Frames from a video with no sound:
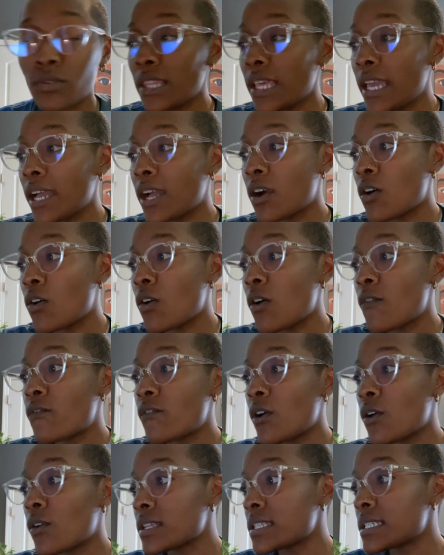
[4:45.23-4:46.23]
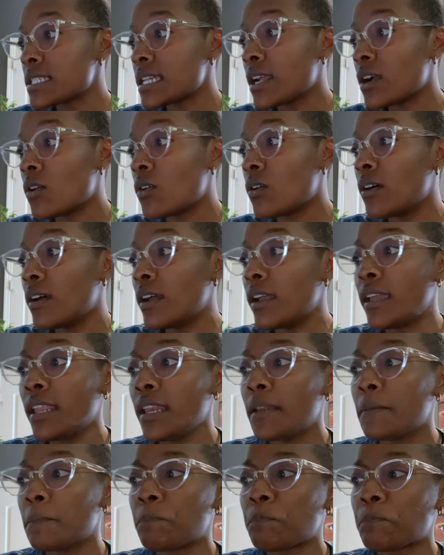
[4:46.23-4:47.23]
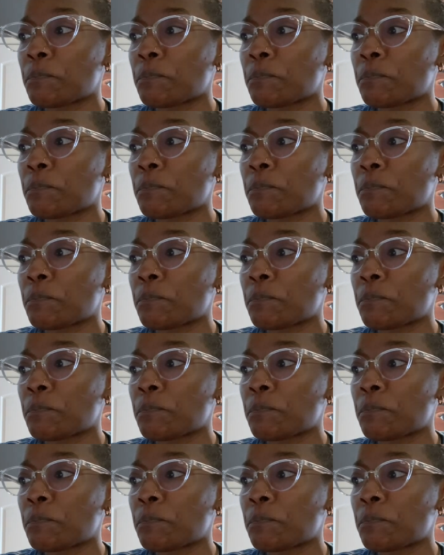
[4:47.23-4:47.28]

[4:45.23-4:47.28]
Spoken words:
Let go of focusing on